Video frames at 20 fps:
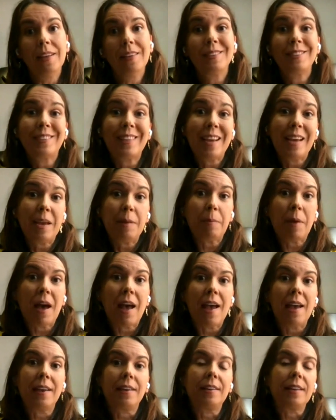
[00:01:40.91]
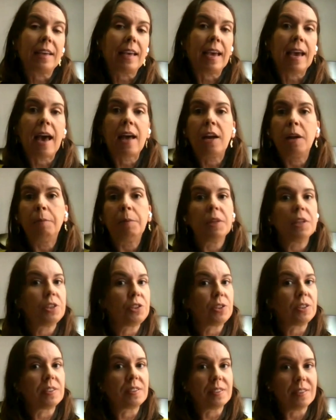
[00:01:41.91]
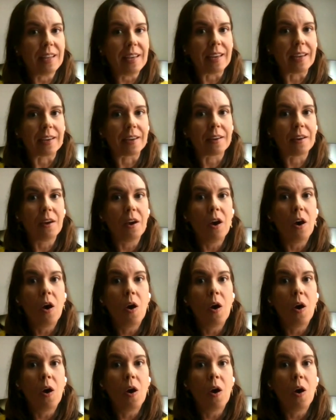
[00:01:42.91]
say by clicking on a malicious link